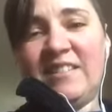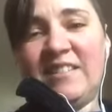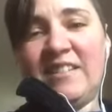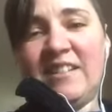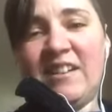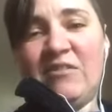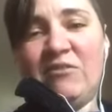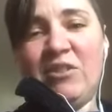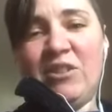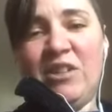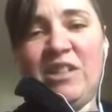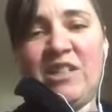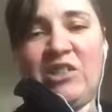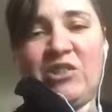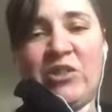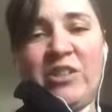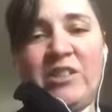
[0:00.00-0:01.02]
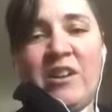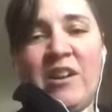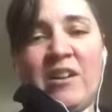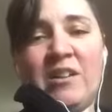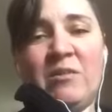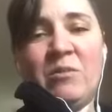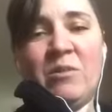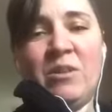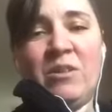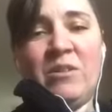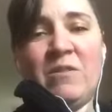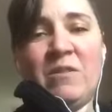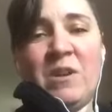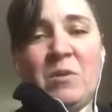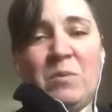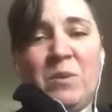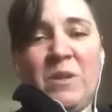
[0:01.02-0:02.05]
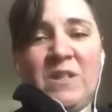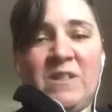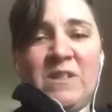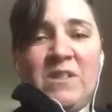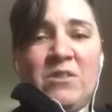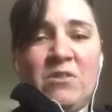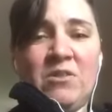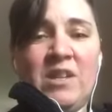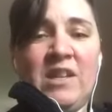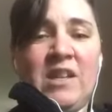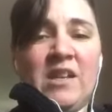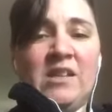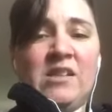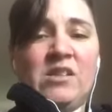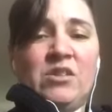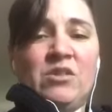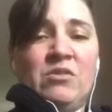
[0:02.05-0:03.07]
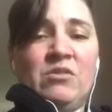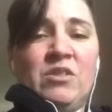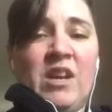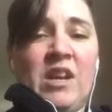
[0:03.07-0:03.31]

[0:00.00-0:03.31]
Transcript: I really enjoyed talking with you. I hope we get to do it again soon.